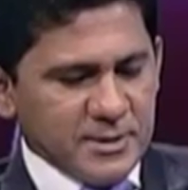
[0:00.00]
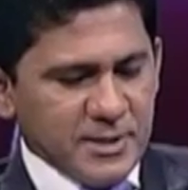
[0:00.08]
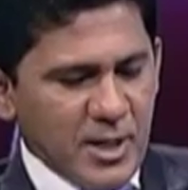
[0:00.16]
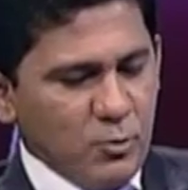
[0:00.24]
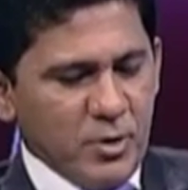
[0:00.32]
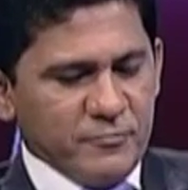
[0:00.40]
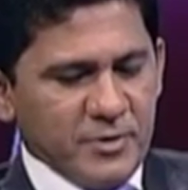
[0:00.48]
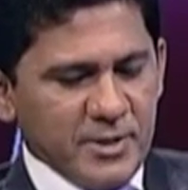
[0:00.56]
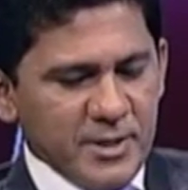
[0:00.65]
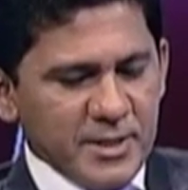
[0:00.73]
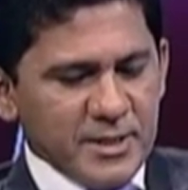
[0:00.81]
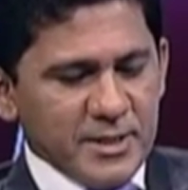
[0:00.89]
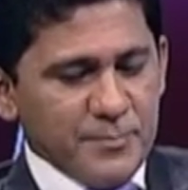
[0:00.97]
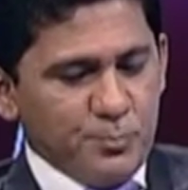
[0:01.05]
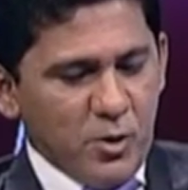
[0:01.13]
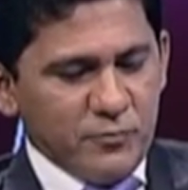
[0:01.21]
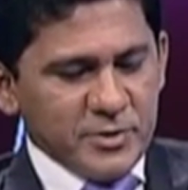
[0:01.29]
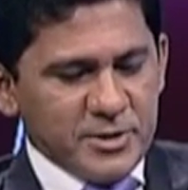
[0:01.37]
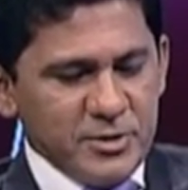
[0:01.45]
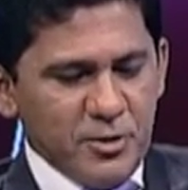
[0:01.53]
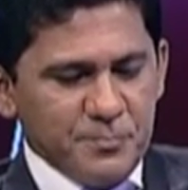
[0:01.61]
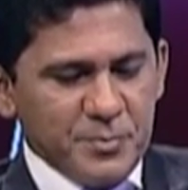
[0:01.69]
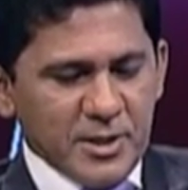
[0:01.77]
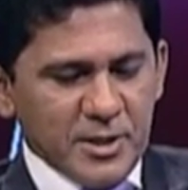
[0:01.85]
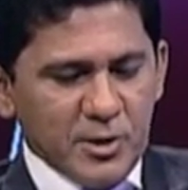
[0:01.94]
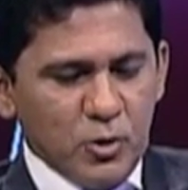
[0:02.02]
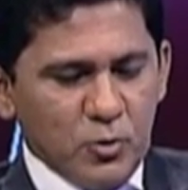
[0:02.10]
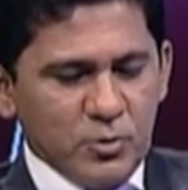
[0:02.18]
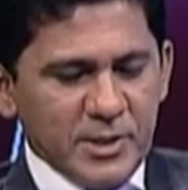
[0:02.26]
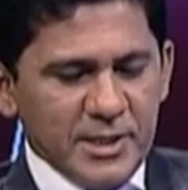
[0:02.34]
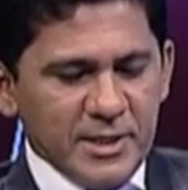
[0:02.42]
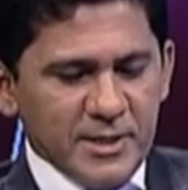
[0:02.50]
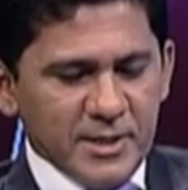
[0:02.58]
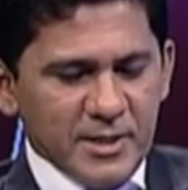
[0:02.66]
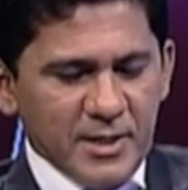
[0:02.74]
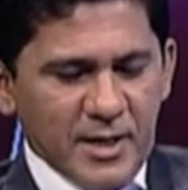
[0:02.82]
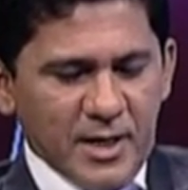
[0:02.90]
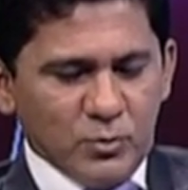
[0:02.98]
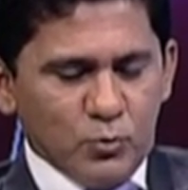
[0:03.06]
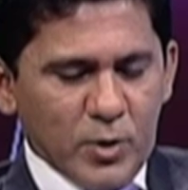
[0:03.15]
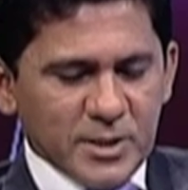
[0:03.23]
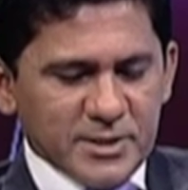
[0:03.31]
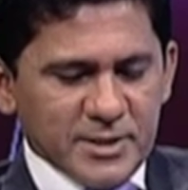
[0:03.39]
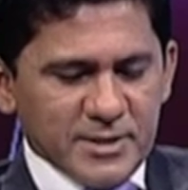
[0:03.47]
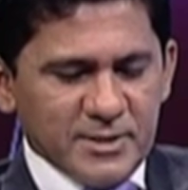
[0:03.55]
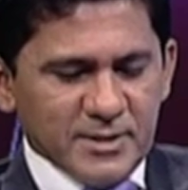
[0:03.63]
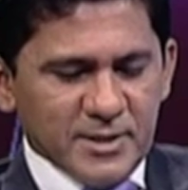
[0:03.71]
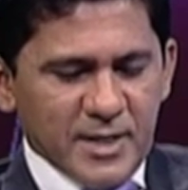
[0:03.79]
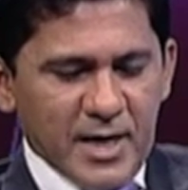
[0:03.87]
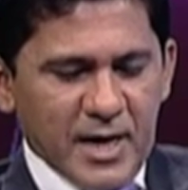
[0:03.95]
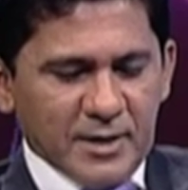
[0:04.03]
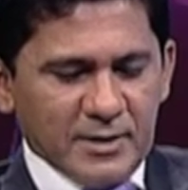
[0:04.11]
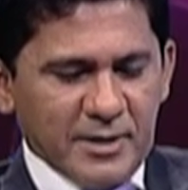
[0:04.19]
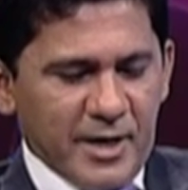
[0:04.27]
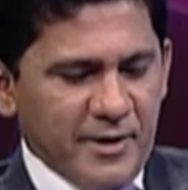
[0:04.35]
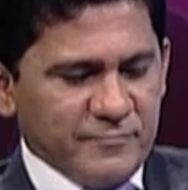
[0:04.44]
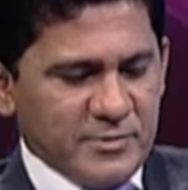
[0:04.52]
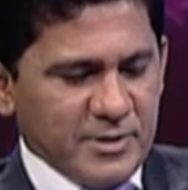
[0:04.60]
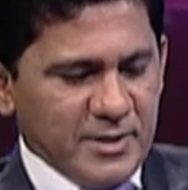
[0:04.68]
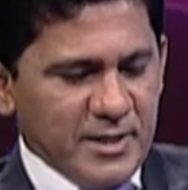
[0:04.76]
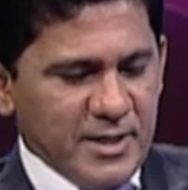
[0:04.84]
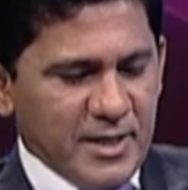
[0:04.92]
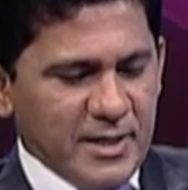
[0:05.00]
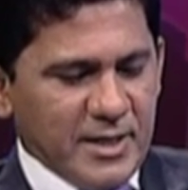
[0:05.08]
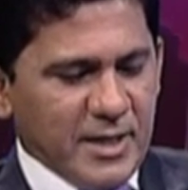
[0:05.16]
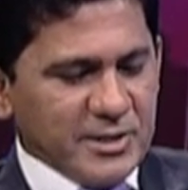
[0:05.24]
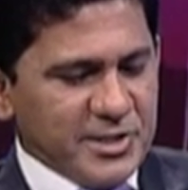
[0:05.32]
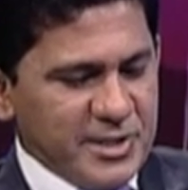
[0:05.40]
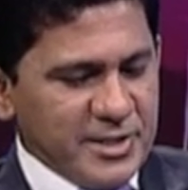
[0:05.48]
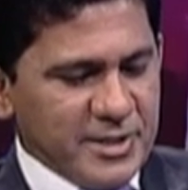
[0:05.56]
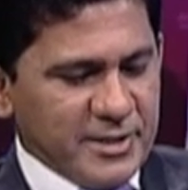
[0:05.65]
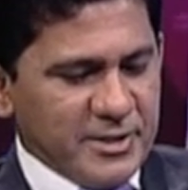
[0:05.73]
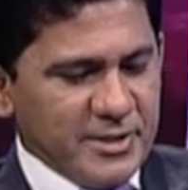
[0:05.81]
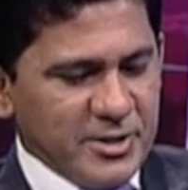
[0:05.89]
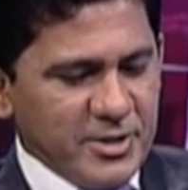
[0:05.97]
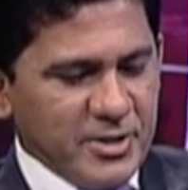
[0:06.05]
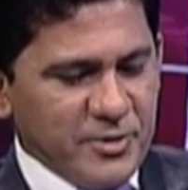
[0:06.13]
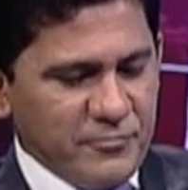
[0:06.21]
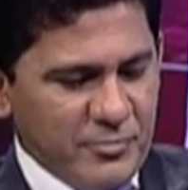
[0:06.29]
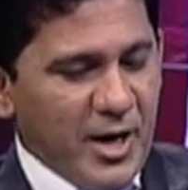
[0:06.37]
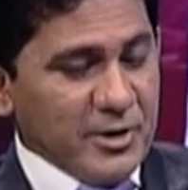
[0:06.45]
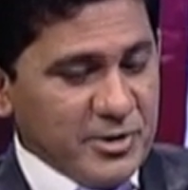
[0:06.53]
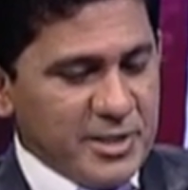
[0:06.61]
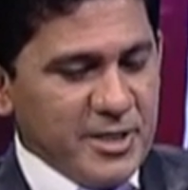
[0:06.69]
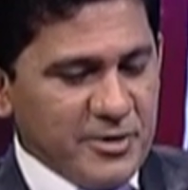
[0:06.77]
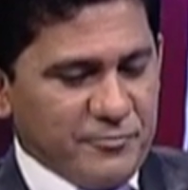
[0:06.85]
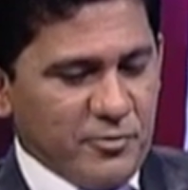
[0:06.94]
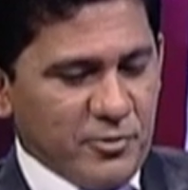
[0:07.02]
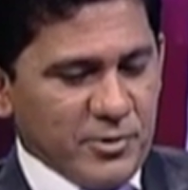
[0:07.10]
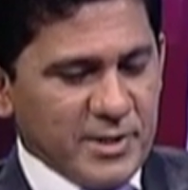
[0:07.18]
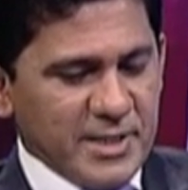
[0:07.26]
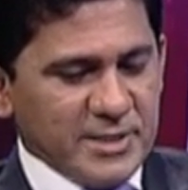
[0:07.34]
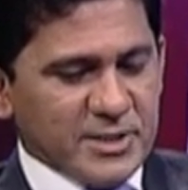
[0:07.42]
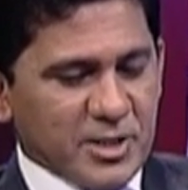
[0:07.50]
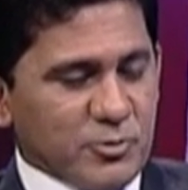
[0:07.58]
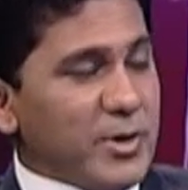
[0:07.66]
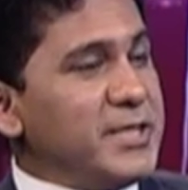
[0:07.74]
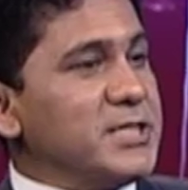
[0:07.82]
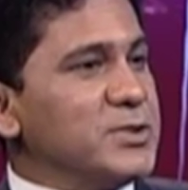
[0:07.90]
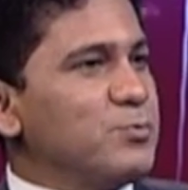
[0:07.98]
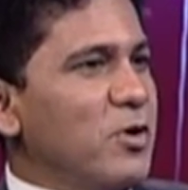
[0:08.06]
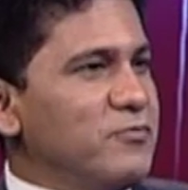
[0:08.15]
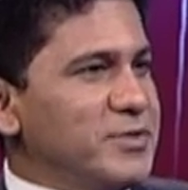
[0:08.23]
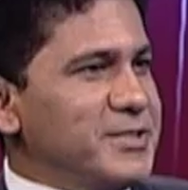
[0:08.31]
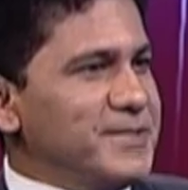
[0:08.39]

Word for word: No. However, the poverty of being lonely, yes. unwanted, unloved, and uncared uncared for is yes. the greatest poverty.